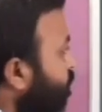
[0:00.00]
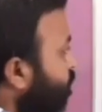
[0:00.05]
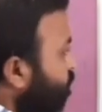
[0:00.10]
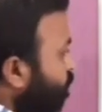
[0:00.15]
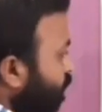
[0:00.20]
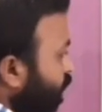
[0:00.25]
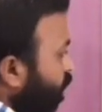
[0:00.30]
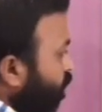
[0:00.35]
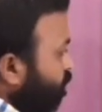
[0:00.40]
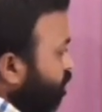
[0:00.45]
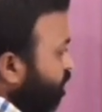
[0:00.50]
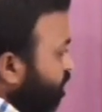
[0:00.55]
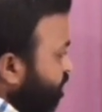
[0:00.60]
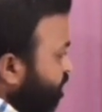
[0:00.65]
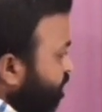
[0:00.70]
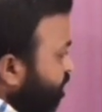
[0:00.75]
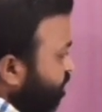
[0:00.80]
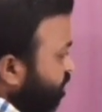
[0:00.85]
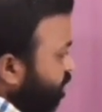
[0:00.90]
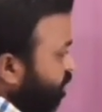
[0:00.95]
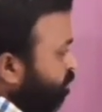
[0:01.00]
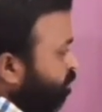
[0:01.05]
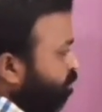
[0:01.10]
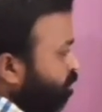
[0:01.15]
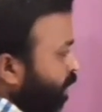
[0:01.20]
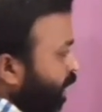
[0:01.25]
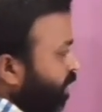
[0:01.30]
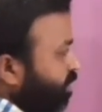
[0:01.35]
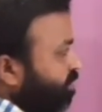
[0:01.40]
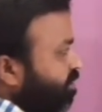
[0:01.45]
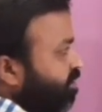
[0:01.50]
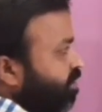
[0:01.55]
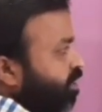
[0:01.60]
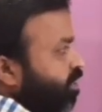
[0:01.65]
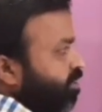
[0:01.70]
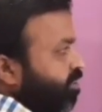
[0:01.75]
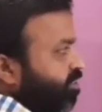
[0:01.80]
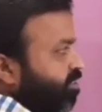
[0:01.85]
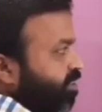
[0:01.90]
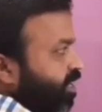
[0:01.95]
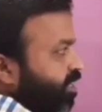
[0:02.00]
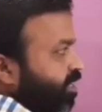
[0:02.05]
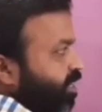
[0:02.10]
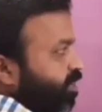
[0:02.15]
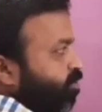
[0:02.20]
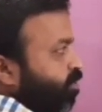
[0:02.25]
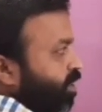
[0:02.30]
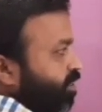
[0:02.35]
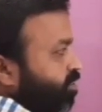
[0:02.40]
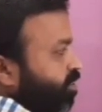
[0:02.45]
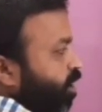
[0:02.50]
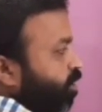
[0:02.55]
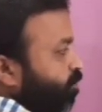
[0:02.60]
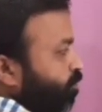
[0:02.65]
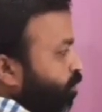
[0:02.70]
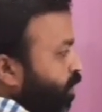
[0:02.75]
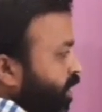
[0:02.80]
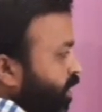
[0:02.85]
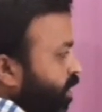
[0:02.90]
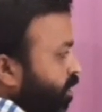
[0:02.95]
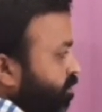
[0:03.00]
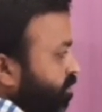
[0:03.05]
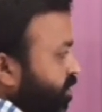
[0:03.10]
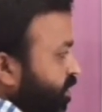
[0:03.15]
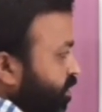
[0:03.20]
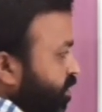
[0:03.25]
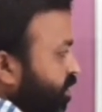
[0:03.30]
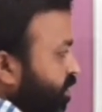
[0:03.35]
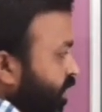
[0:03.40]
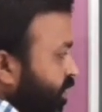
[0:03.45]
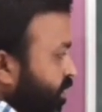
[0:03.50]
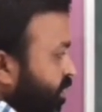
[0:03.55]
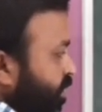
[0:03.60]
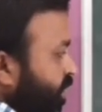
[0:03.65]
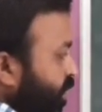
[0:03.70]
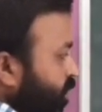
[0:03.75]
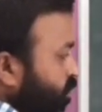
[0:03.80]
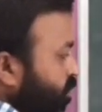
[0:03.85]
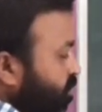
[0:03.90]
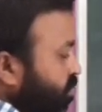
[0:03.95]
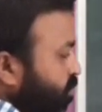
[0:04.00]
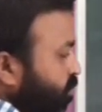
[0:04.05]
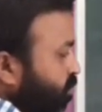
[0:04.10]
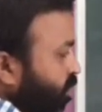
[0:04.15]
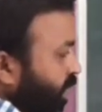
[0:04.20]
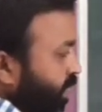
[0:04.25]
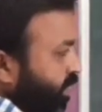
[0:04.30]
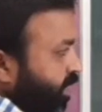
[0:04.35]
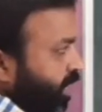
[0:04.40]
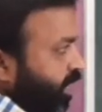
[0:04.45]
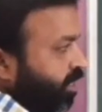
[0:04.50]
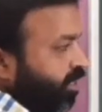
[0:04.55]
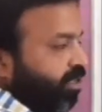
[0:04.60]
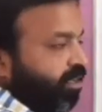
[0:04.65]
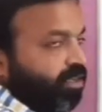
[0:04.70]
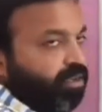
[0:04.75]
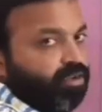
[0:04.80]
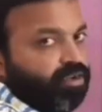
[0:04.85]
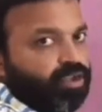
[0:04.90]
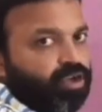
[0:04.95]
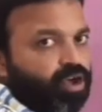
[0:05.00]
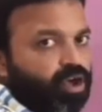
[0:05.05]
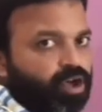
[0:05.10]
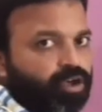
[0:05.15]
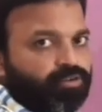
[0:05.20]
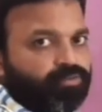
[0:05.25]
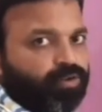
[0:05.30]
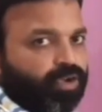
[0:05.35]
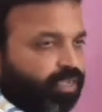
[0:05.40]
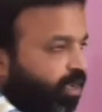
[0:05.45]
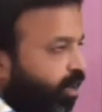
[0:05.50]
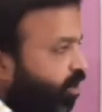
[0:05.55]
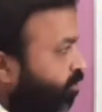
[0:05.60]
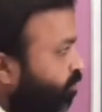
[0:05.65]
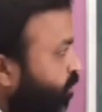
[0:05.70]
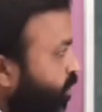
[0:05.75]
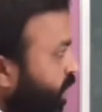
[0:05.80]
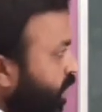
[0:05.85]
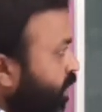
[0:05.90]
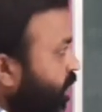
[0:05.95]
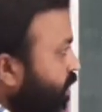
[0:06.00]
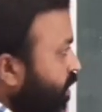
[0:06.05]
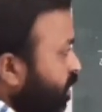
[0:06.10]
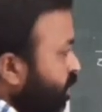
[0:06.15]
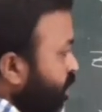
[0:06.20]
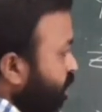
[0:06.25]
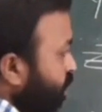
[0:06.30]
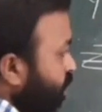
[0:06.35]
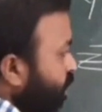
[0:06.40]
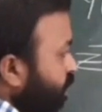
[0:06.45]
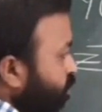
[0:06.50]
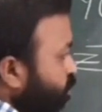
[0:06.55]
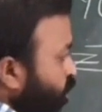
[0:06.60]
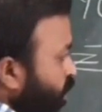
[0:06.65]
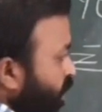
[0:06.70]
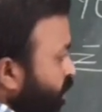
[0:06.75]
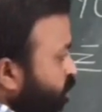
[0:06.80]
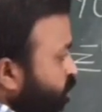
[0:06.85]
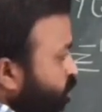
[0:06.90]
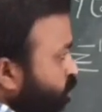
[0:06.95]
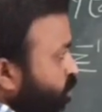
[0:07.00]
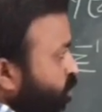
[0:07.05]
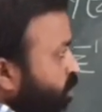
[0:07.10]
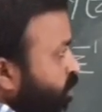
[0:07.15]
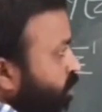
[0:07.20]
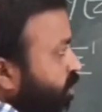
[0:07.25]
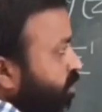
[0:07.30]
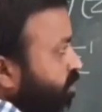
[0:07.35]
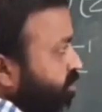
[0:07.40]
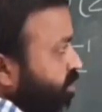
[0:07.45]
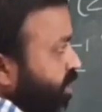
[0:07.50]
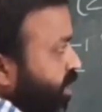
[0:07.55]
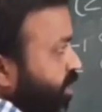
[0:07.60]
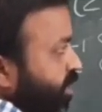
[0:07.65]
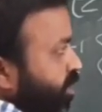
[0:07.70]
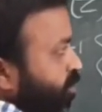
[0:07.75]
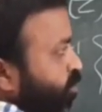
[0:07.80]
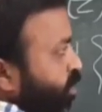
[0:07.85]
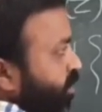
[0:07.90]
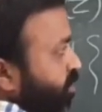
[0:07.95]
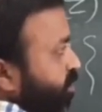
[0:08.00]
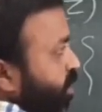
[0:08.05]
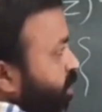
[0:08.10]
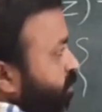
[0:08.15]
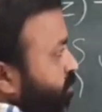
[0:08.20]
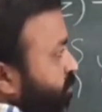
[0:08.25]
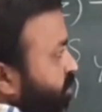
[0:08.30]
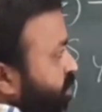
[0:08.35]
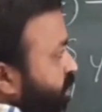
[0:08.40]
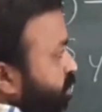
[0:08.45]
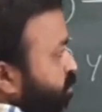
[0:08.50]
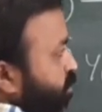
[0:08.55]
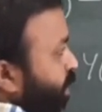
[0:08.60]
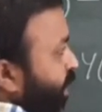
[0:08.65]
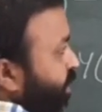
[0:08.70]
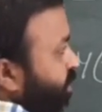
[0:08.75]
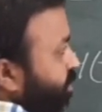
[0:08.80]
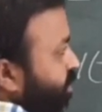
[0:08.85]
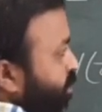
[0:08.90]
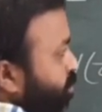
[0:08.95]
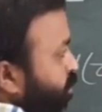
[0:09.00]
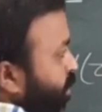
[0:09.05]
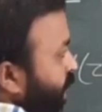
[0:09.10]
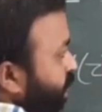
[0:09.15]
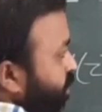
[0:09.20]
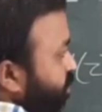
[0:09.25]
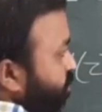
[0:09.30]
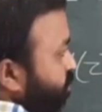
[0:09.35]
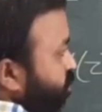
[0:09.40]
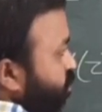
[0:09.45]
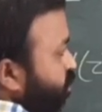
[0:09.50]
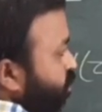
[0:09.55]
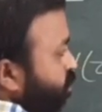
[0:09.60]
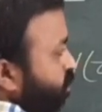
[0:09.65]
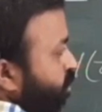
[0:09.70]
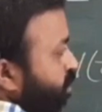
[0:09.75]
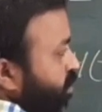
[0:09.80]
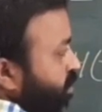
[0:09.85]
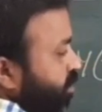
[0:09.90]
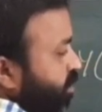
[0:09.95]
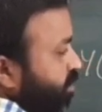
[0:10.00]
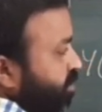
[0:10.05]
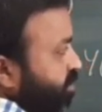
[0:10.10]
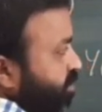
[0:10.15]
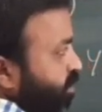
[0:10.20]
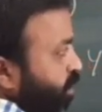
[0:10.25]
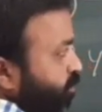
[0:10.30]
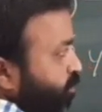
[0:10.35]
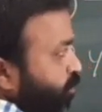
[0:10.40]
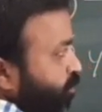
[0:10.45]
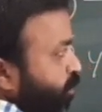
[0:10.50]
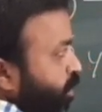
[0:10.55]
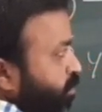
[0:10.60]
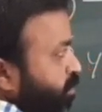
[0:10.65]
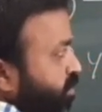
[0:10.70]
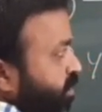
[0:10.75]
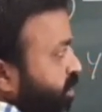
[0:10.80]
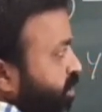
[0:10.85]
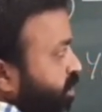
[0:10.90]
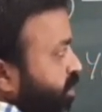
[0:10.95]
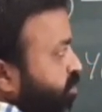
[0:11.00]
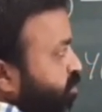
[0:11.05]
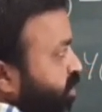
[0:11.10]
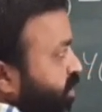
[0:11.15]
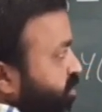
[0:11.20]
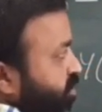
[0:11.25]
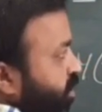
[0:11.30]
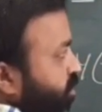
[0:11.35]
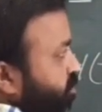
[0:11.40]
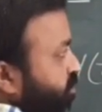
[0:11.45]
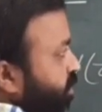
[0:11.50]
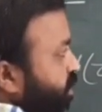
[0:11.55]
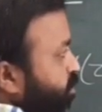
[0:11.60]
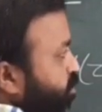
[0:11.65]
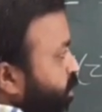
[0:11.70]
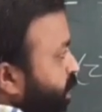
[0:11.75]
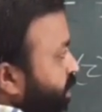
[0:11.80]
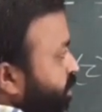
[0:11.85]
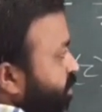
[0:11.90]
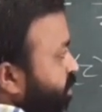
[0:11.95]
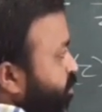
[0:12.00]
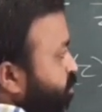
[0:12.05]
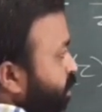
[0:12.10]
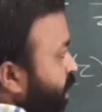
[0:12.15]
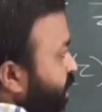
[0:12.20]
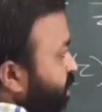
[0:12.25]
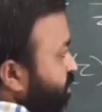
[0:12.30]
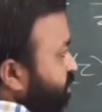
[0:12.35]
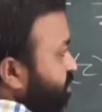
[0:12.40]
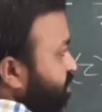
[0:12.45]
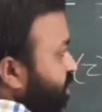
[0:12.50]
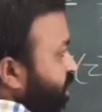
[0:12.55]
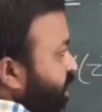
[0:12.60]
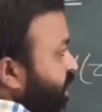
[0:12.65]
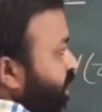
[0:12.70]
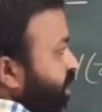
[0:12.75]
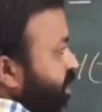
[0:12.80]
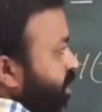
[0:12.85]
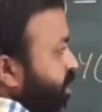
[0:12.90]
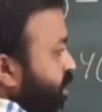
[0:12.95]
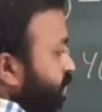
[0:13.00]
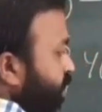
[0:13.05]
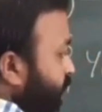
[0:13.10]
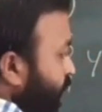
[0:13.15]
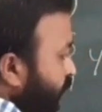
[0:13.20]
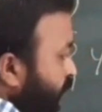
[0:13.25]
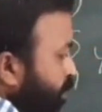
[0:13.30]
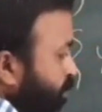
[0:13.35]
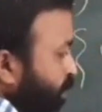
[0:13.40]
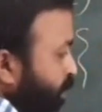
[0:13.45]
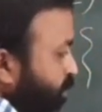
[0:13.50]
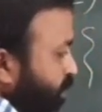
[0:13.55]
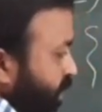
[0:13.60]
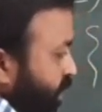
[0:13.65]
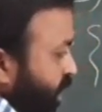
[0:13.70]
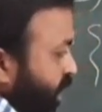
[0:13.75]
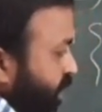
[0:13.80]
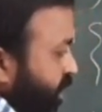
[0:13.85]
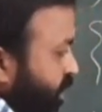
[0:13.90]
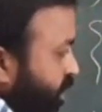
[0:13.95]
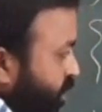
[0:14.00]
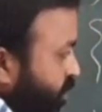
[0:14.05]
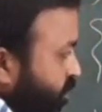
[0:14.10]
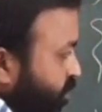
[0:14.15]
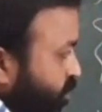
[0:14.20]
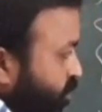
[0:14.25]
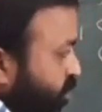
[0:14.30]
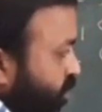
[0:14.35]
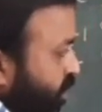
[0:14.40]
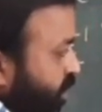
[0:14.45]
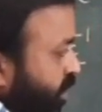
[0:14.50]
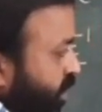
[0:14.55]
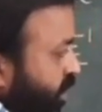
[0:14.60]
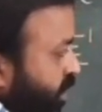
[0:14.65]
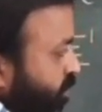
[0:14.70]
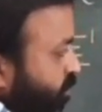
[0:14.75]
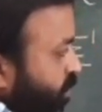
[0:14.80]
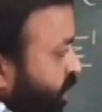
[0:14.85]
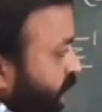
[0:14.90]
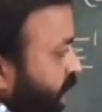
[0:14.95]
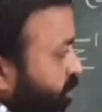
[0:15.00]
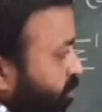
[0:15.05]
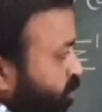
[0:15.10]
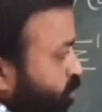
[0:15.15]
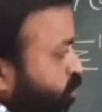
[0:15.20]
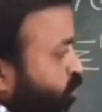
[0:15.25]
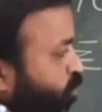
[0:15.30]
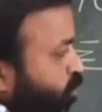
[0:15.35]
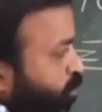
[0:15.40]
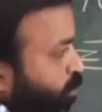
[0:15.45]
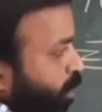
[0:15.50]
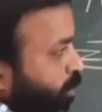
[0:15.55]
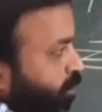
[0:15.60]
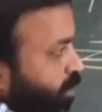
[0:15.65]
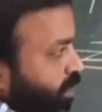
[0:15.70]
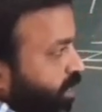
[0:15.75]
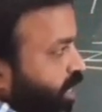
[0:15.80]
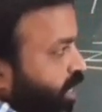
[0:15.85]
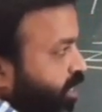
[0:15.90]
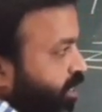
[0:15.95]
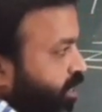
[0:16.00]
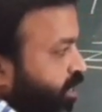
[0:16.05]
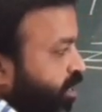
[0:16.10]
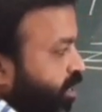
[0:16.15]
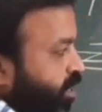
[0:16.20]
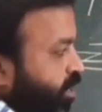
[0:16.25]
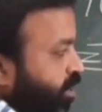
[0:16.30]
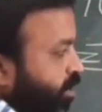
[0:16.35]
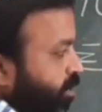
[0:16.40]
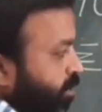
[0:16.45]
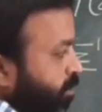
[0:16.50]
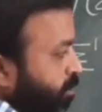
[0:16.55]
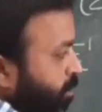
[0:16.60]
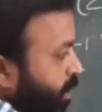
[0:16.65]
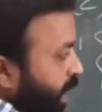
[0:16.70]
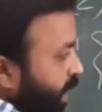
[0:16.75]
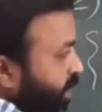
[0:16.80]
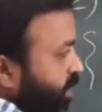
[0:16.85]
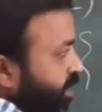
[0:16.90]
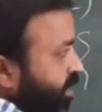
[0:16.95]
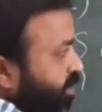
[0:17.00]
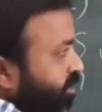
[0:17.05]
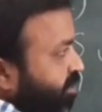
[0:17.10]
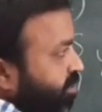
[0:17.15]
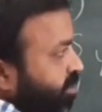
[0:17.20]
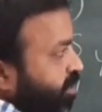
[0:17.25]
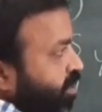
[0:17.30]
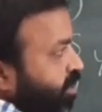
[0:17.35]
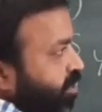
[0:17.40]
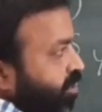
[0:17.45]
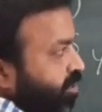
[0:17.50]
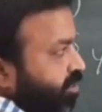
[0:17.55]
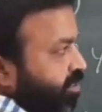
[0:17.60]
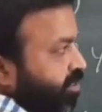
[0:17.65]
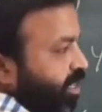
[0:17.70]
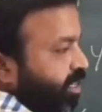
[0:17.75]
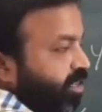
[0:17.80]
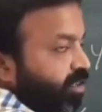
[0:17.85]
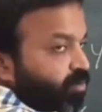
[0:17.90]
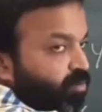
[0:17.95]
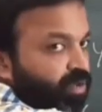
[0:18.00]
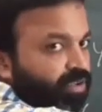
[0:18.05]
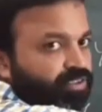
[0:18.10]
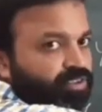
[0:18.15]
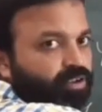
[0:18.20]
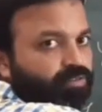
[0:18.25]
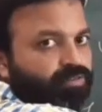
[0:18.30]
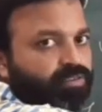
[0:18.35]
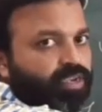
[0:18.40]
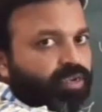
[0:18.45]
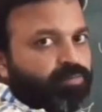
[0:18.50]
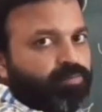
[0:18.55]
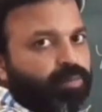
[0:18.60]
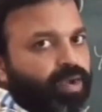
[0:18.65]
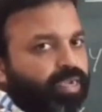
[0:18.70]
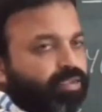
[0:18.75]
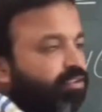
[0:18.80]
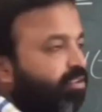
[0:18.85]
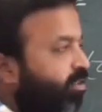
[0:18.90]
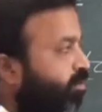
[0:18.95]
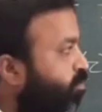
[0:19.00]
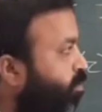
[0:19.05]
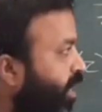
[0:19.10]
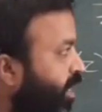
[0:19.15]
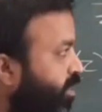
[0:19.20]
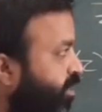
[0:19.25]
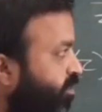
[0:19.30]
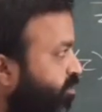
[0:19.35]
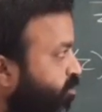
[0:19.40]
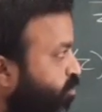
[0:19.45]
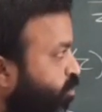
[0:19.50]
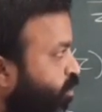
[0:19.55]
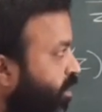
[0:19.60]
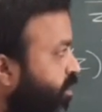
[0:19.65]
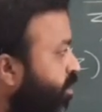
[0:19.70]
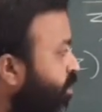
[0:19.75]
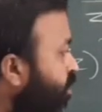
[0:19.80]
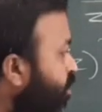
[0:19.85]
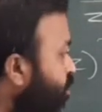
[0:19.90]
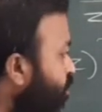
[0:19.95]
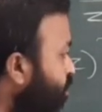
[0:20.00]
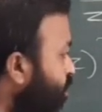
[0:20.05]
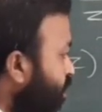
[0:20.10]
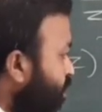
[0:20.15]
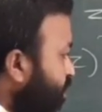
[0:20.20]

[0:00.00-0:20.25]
So now this is implies z inverse of y of z, that gives yn or y of n equal to z inverse of z by z minus 2. This is of the form z inverse of z by z minus a power n. So here we have 2 power n minus z inverse of z by z minus 1.